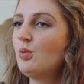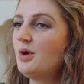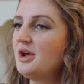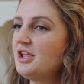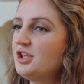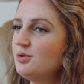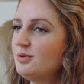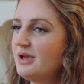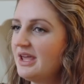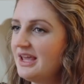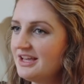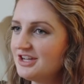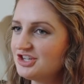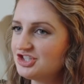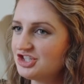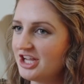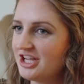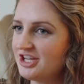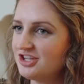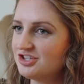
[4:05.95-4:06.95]
What you can't
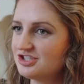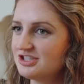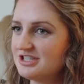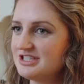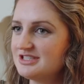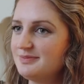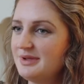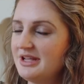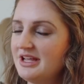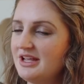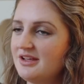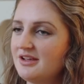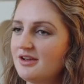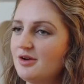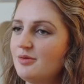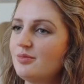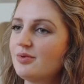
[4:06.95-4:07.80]
change is being